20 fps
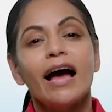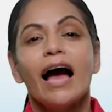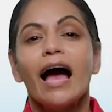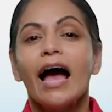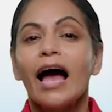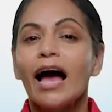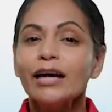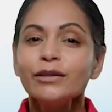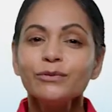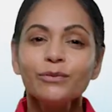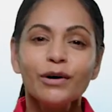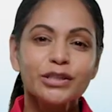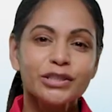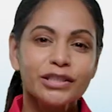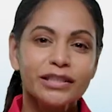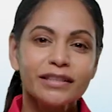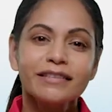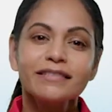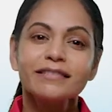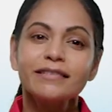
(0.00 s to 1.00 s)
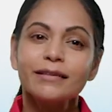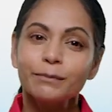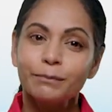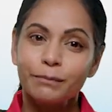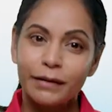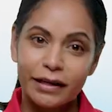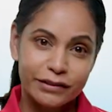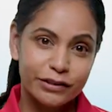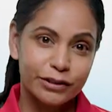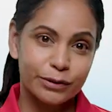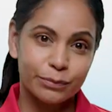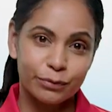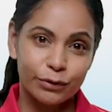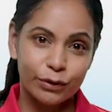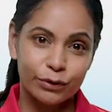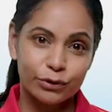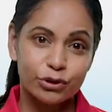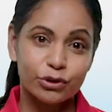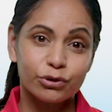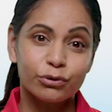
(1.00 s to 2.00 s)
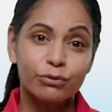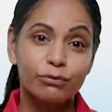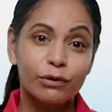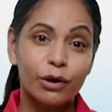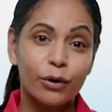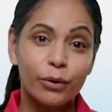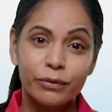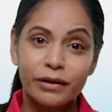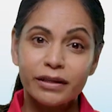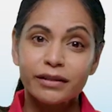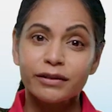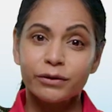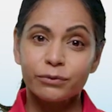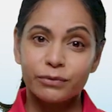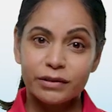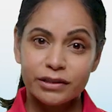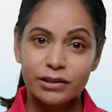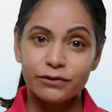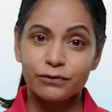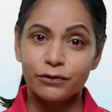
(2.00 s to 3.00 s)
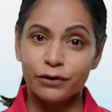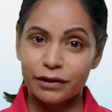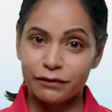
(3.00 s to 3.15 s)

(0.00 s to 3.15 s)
Hand washing is the best approach to lowering the risk for